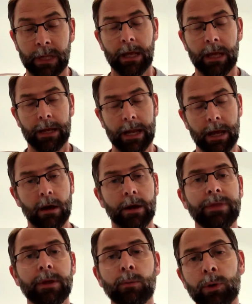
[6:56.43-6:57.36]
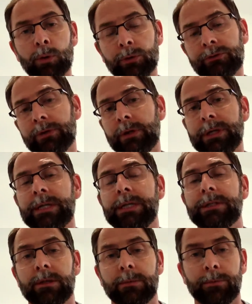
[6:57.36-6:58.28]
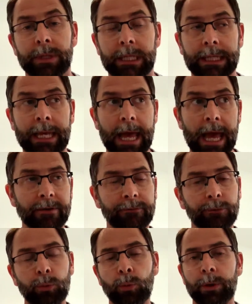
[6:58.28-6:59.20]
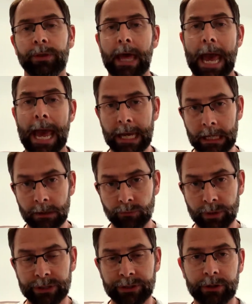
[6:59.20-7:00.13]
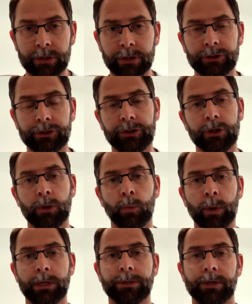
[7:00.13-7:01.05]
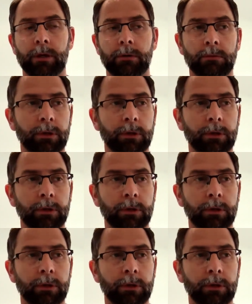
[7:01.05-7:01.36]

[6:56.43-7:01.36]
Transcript: Now, I think we also need to be careful with any research that we don't,